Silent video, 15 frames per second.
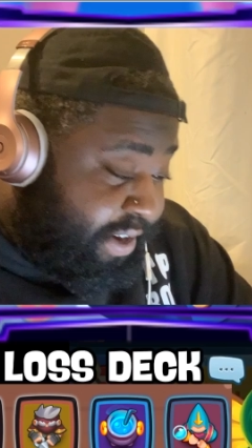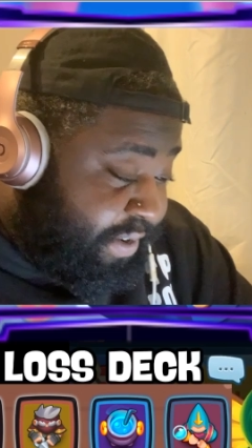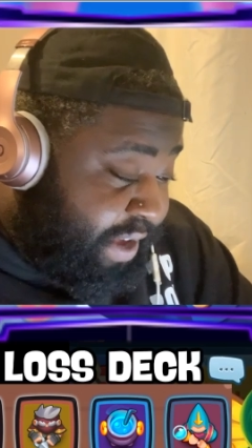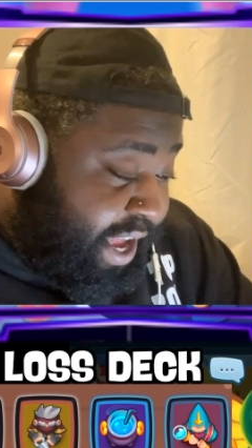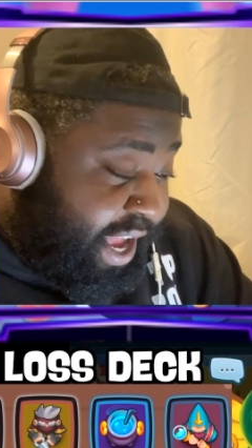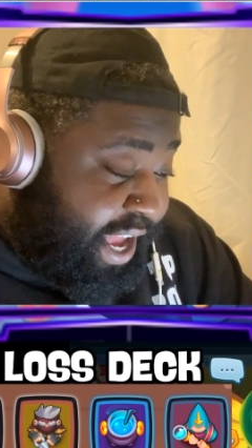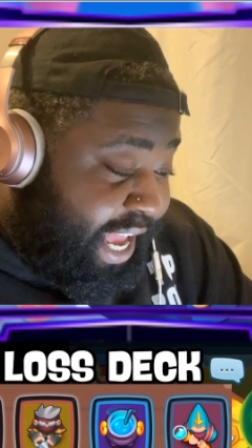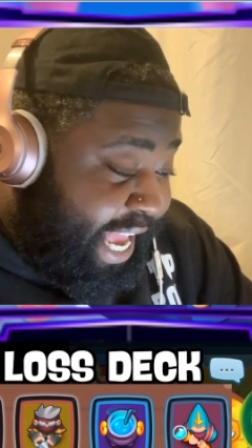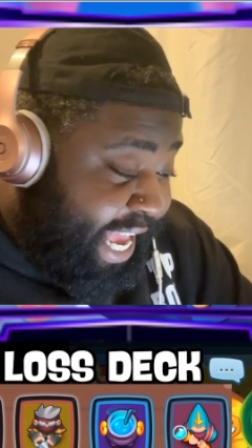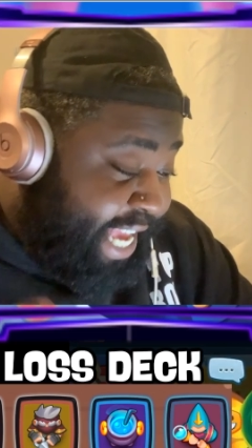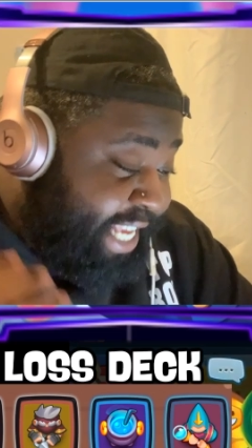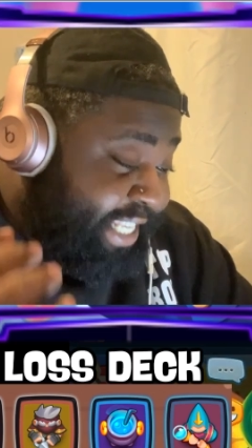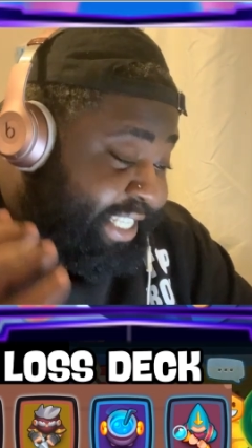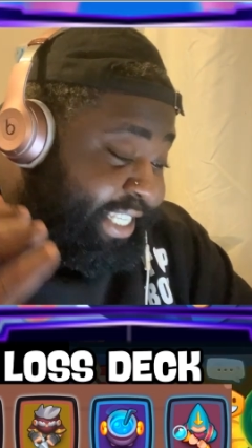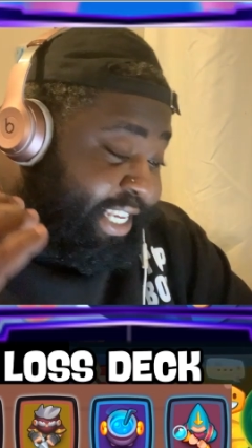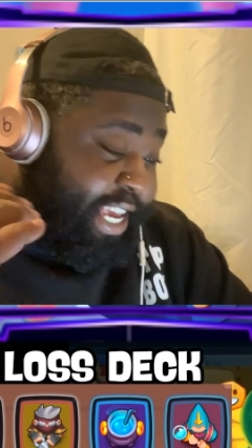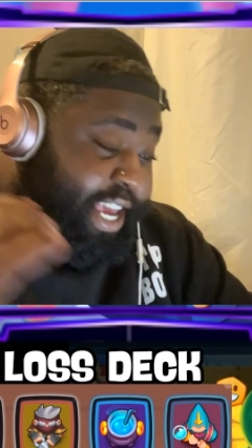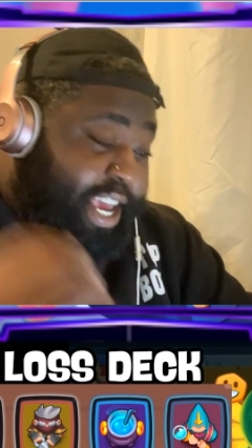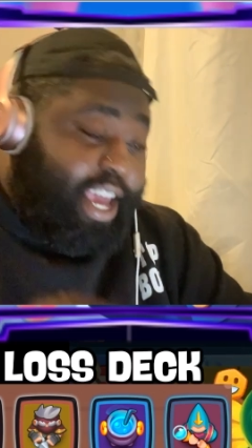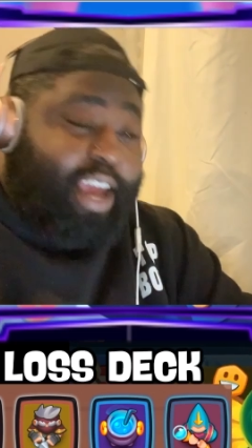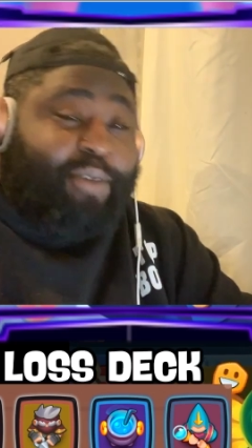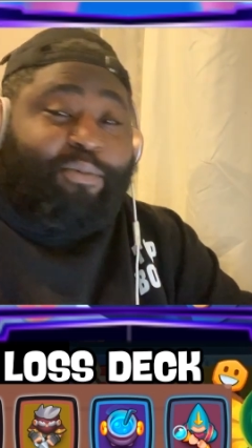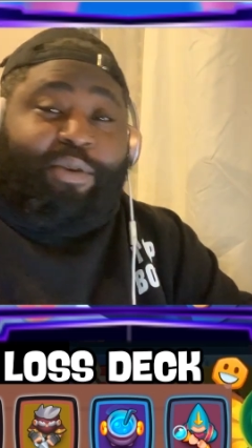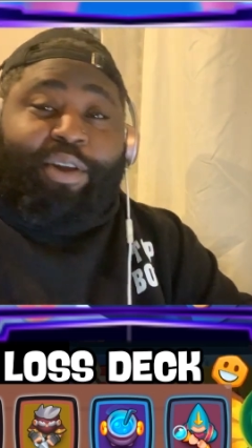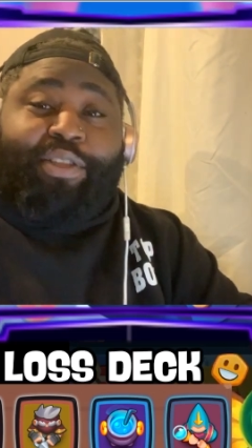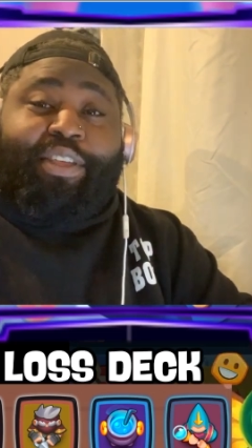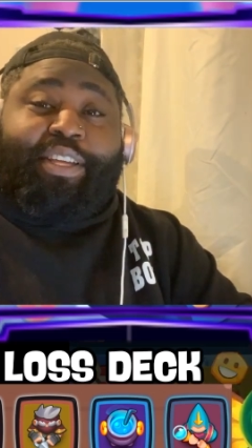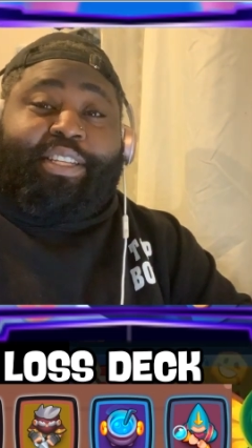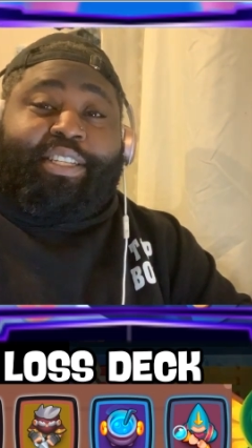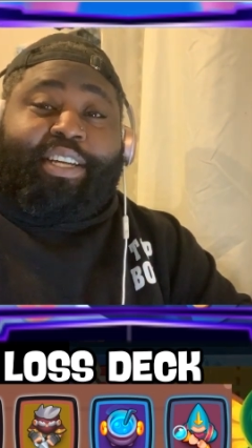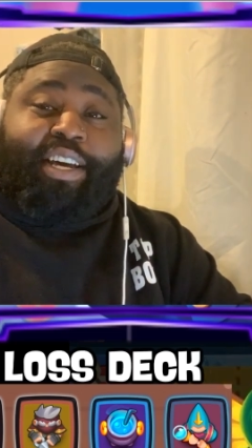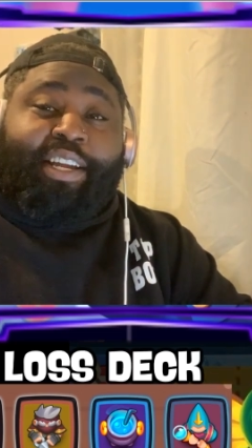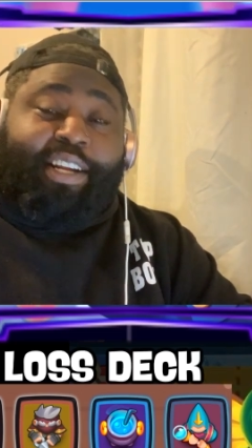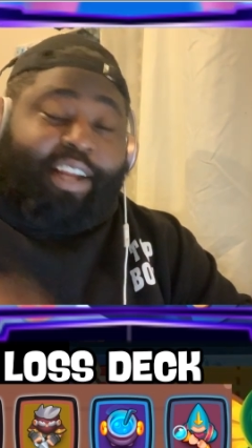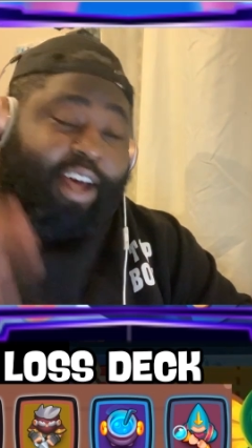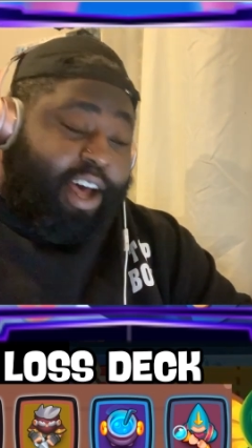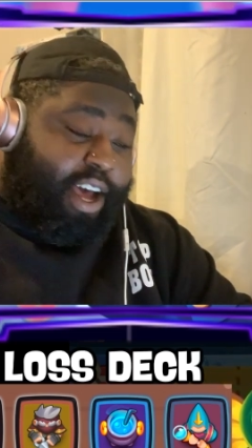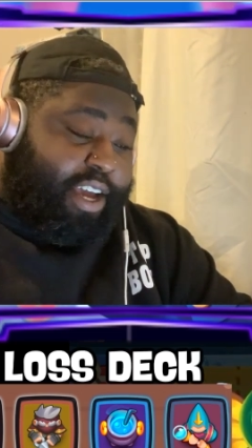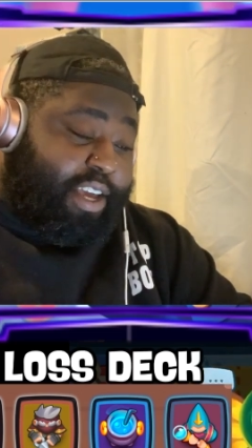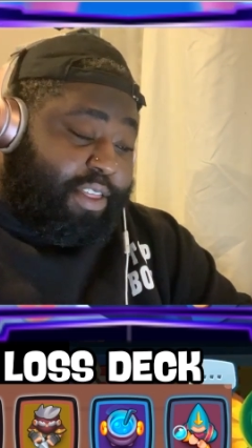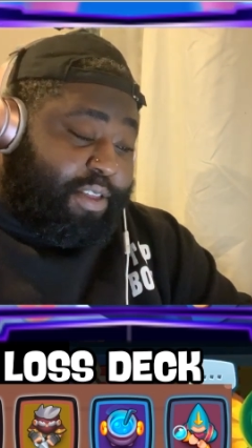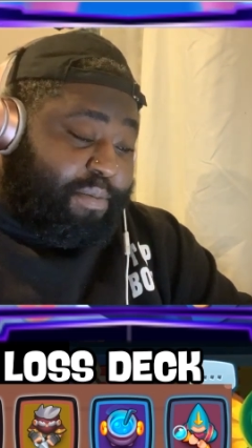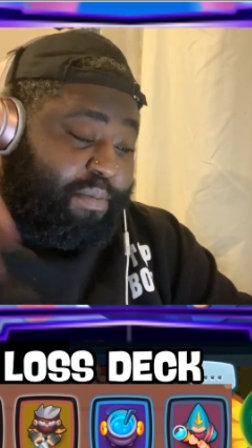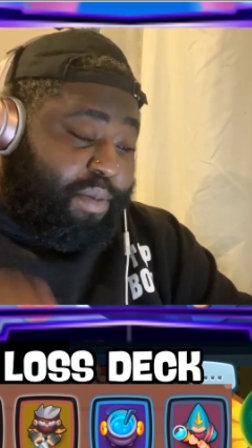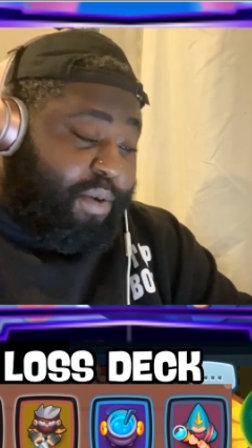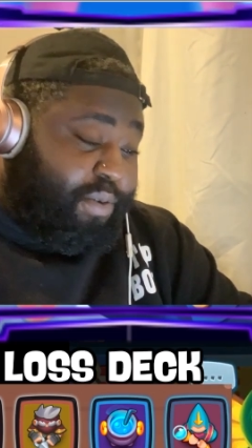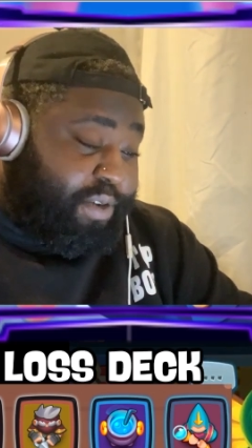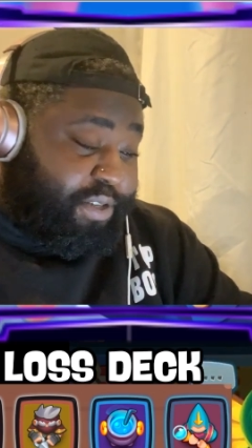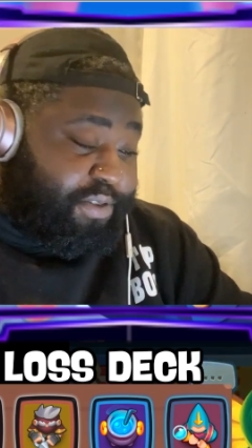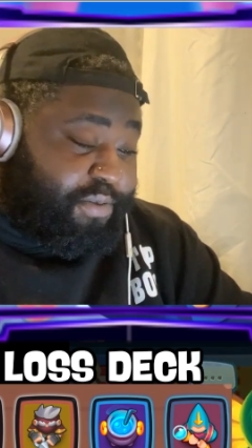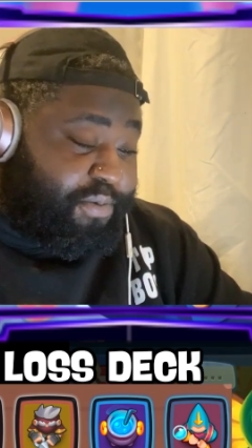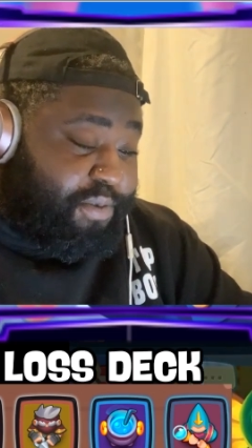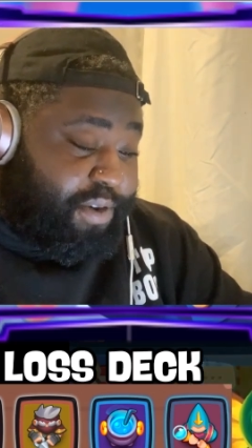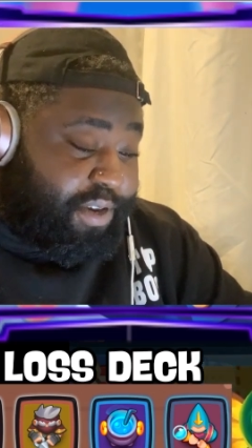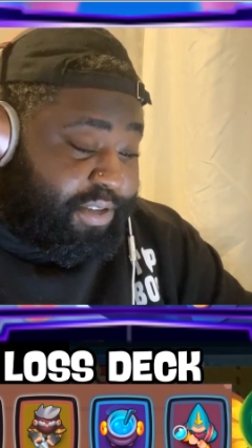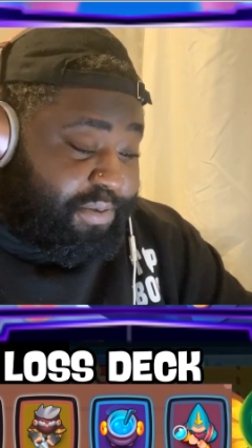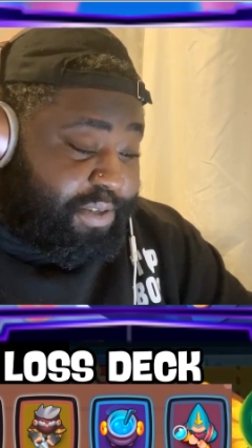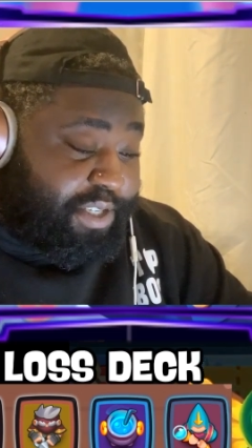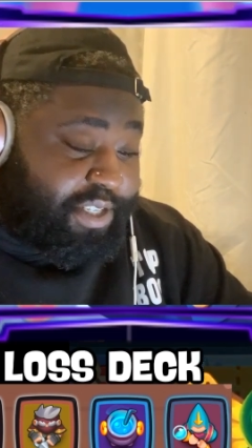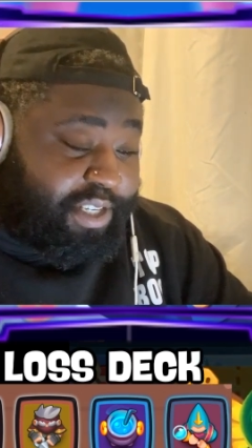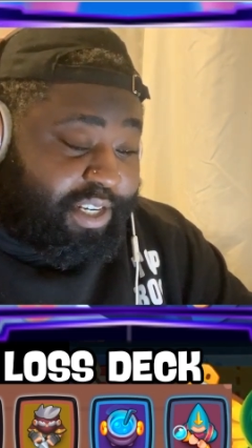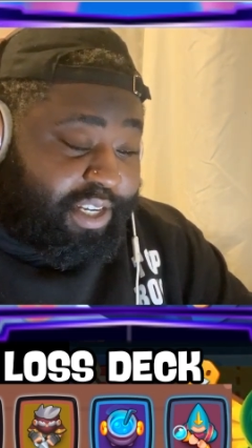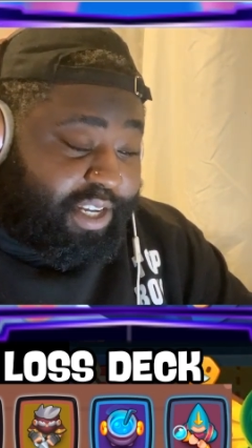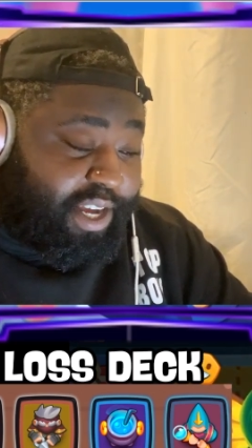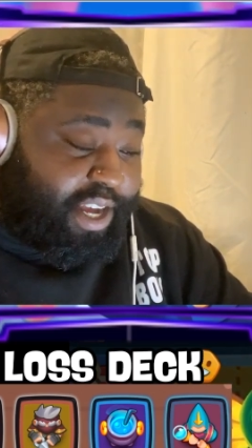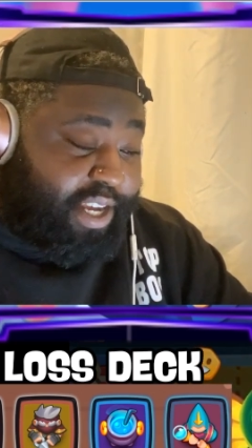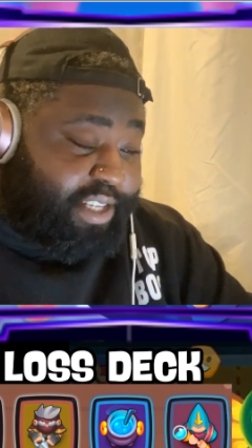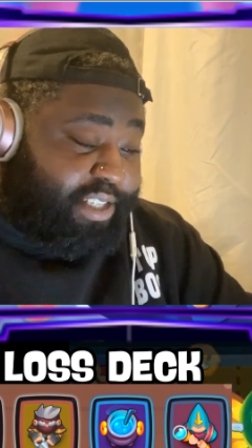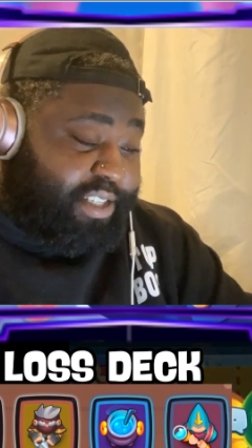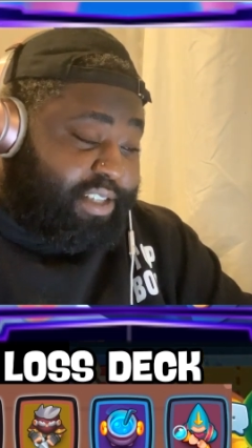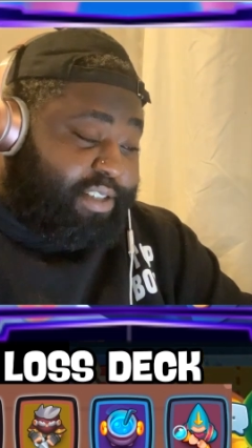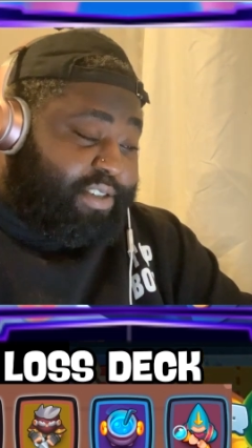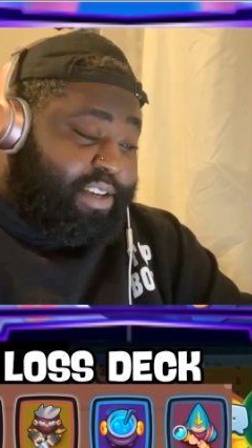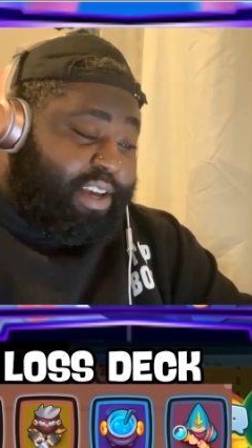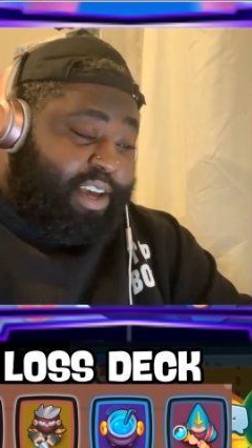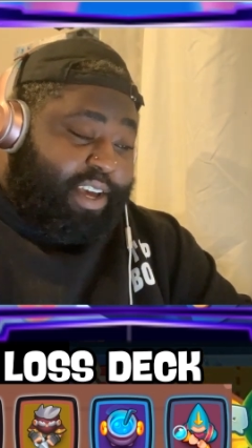Okay, is it worth it to unlock the bonus rewards, which is gonna cost you